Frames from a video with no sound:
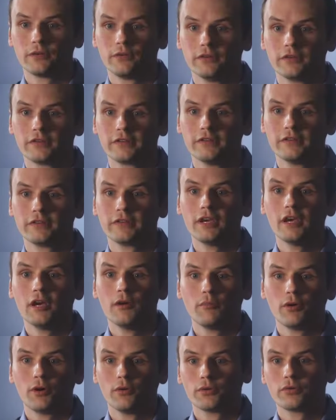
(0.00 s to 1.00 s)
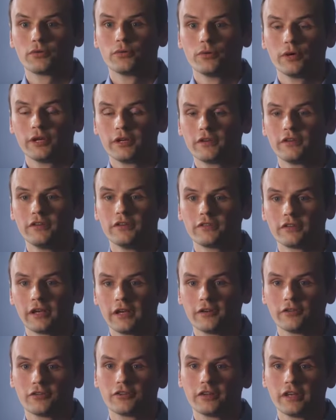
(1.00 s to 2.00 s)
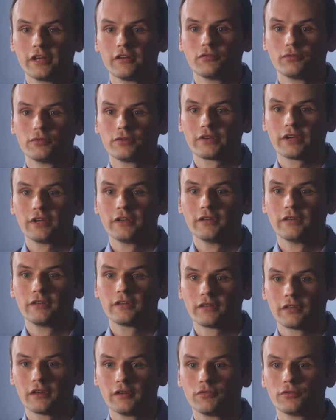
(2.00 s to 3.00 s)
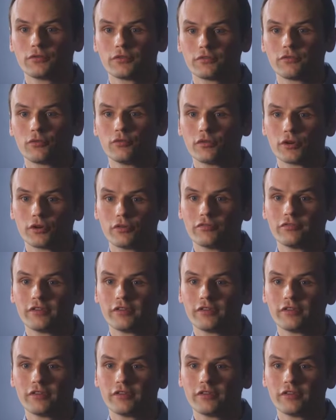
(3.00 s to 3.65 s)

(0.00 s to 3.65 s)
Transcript: illnesses, but also increase energy levels and levels of overall